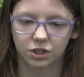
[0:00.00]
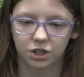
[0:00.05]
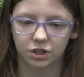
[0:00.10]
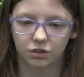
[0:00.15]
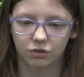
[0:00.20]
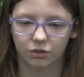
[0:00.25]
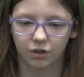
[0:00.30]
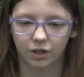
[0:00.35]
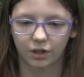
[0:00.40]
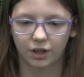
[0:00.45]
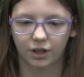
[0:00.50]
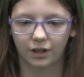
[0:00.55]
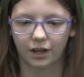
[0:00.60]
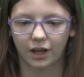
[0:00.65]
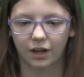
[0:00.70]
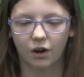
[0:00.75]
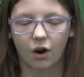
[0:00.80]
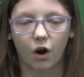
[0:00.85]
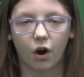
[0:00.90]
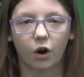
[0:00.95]
she's really
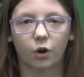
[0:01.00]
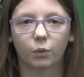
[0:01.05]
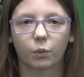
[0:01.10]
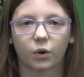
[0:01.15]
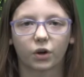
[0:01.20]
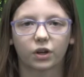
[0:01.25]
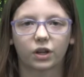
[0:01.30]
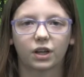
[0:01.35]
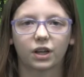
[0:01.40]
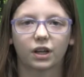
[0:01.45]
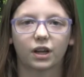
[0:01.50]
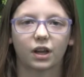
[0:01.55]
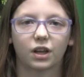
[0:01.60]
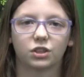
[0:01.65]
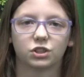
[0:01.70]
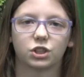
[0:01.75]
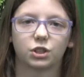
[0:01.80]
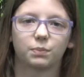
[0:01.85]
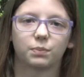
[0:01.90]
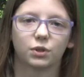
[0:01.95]
like hardworking,
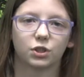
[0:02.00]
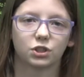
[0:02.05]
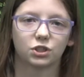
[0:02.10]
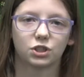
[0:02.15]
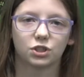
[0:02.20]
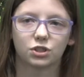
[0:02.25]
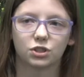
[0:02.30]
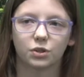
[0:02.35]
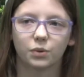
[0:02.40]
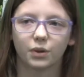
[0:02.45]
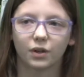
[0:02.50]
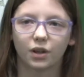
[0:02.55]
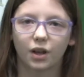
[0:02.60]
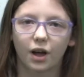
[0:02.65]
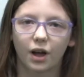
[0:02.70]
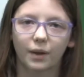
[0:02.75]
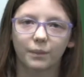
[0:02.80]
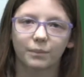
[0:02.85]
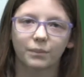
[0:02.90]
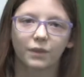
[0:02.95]
and she pushes you a
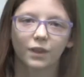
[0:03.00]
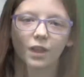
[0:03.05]
lot.